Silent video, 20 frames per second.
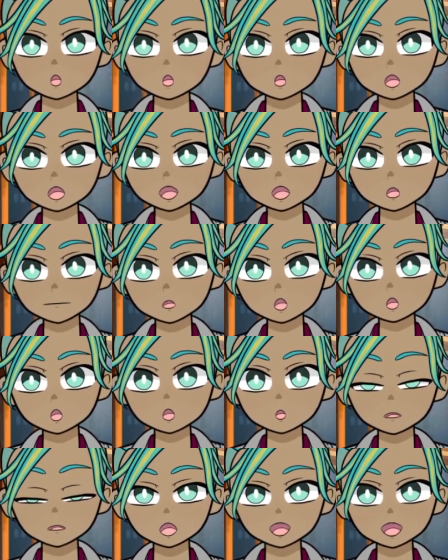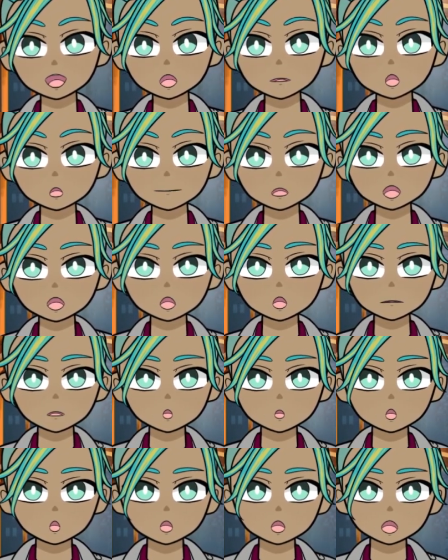or suffer a random effect of the
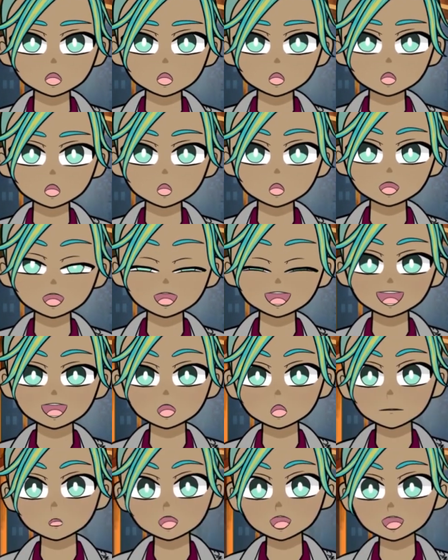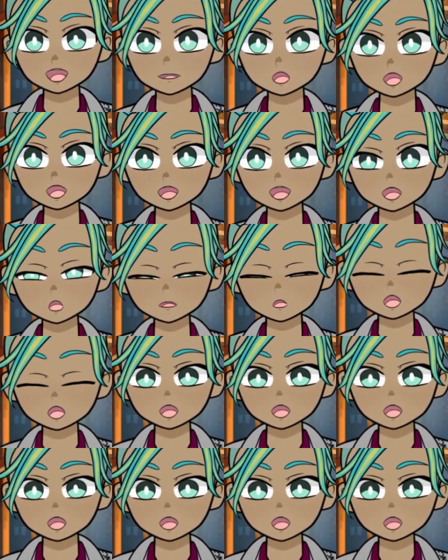poison. This could be extra damage,